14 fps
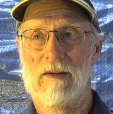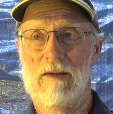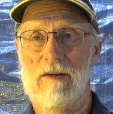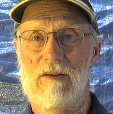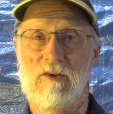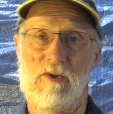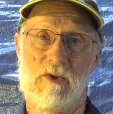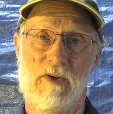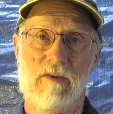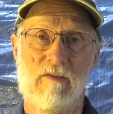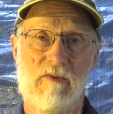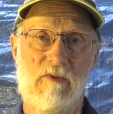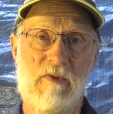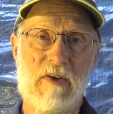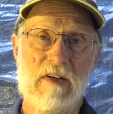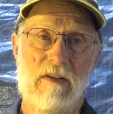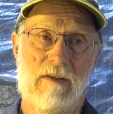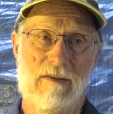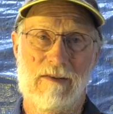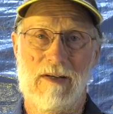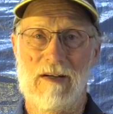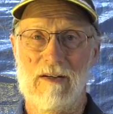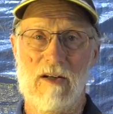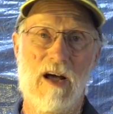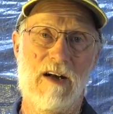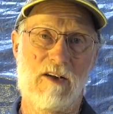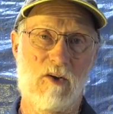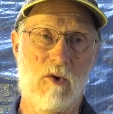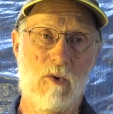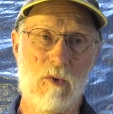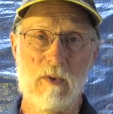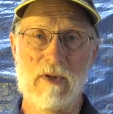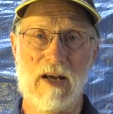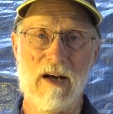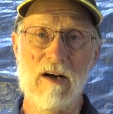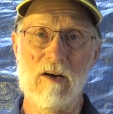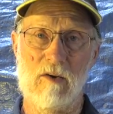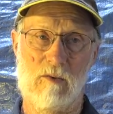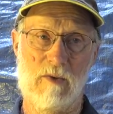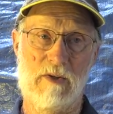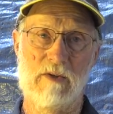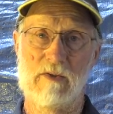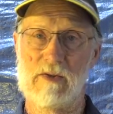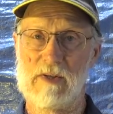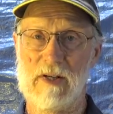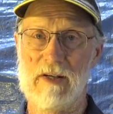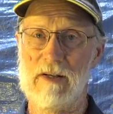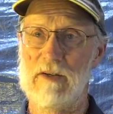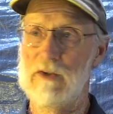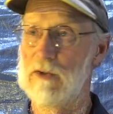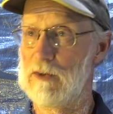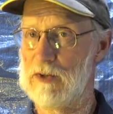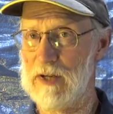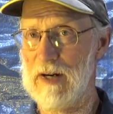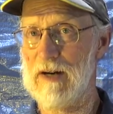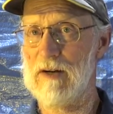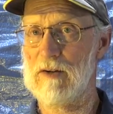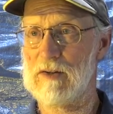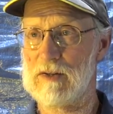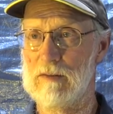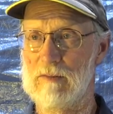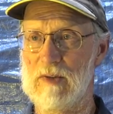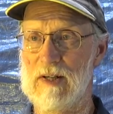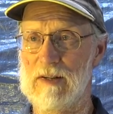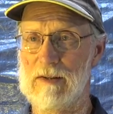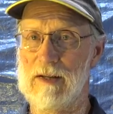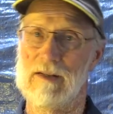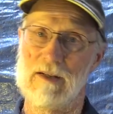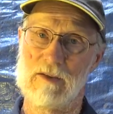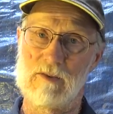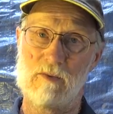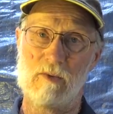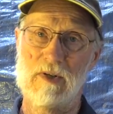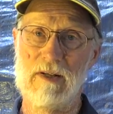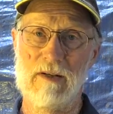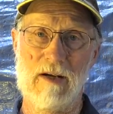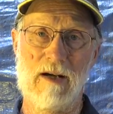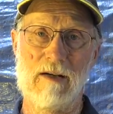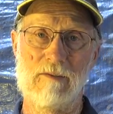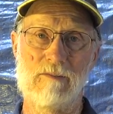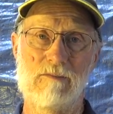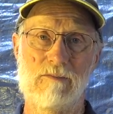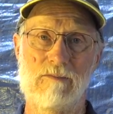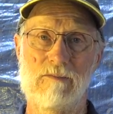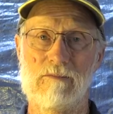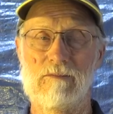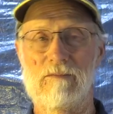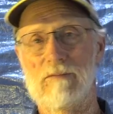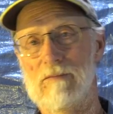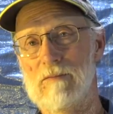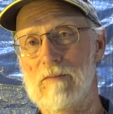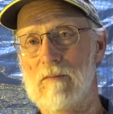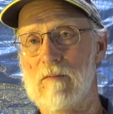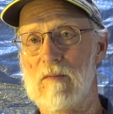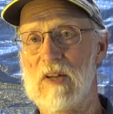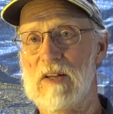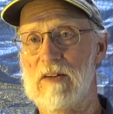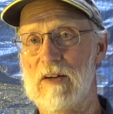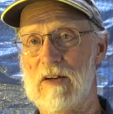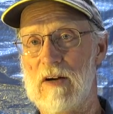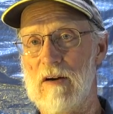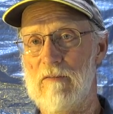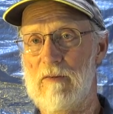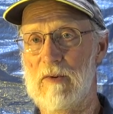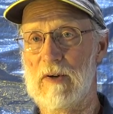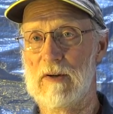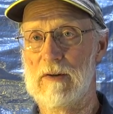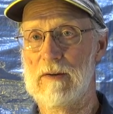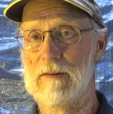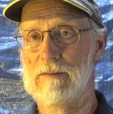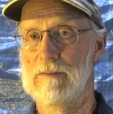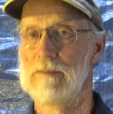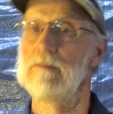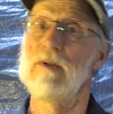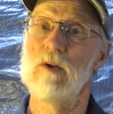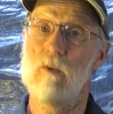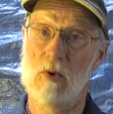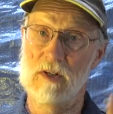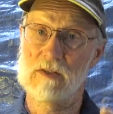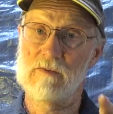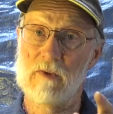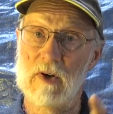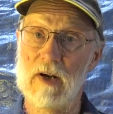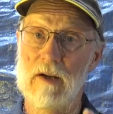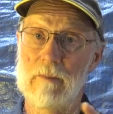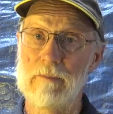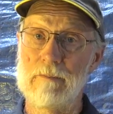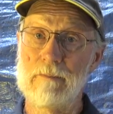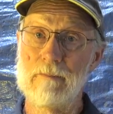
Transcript: you shouldn't feel a lot of cold air when you're sitting in your chair or something like that. That's really not the comfort. Was for him.